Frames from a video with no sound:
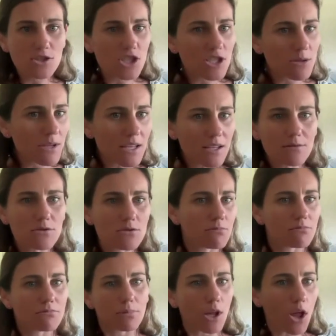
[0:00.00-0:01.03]
Jimmy
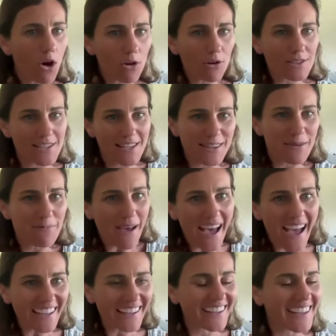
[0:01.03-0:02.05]
blogs at the
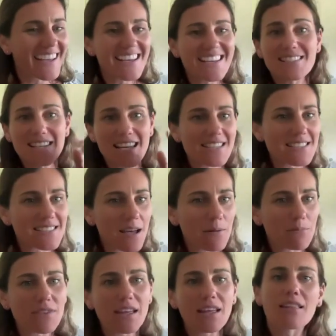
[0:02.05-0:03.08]
back says
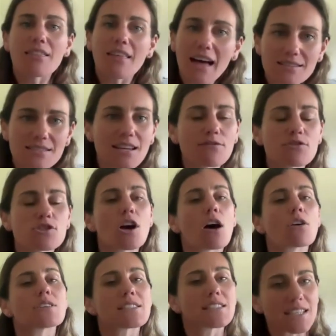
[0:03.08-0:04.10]
something, that deaf
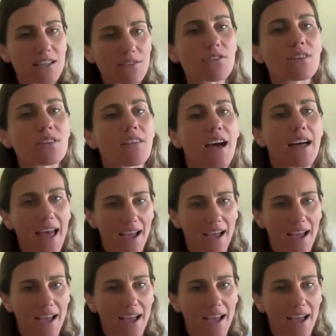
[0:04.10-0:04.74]
child is given that